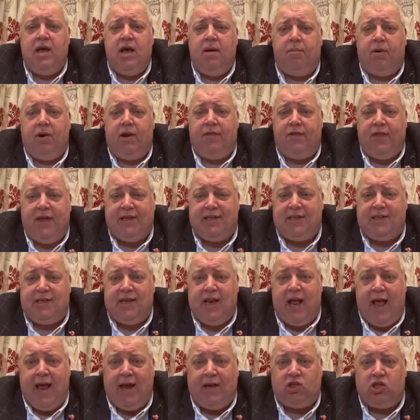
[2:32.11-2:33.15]
But at this
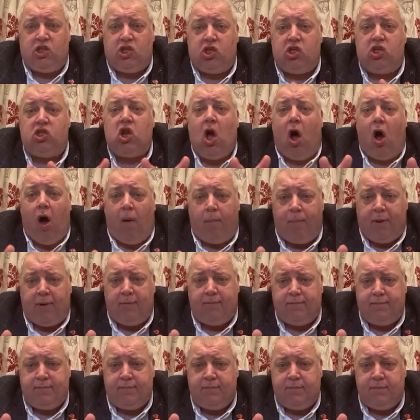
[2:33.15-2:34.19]
stage, stop
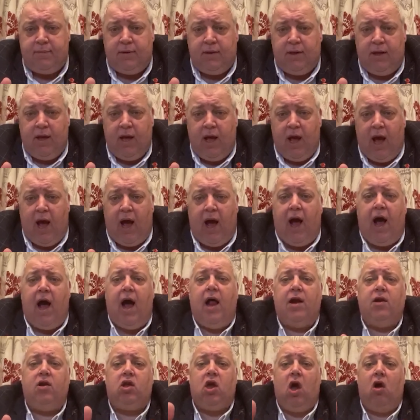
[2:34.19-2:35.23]

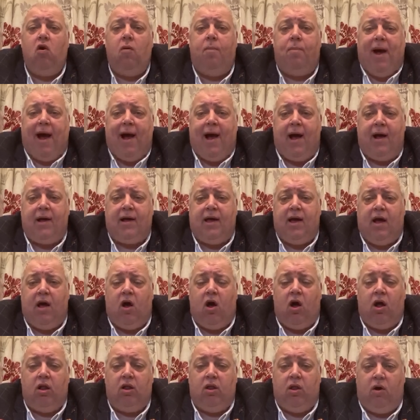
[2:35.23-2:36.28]
and go back
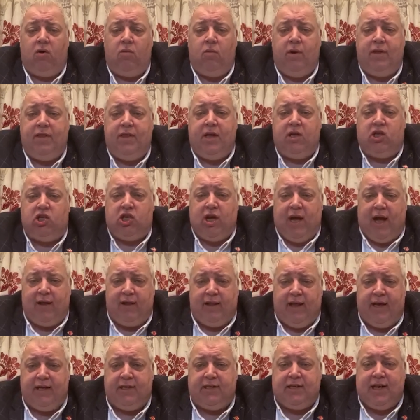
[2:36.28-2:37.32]
along with your
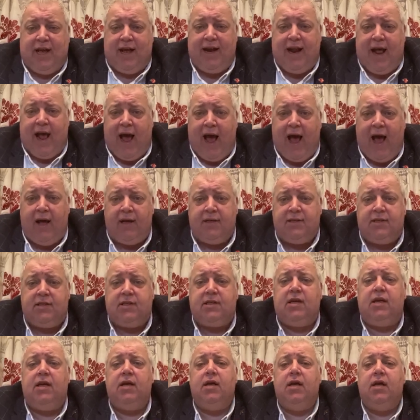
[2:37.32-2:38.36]
checklist and ask,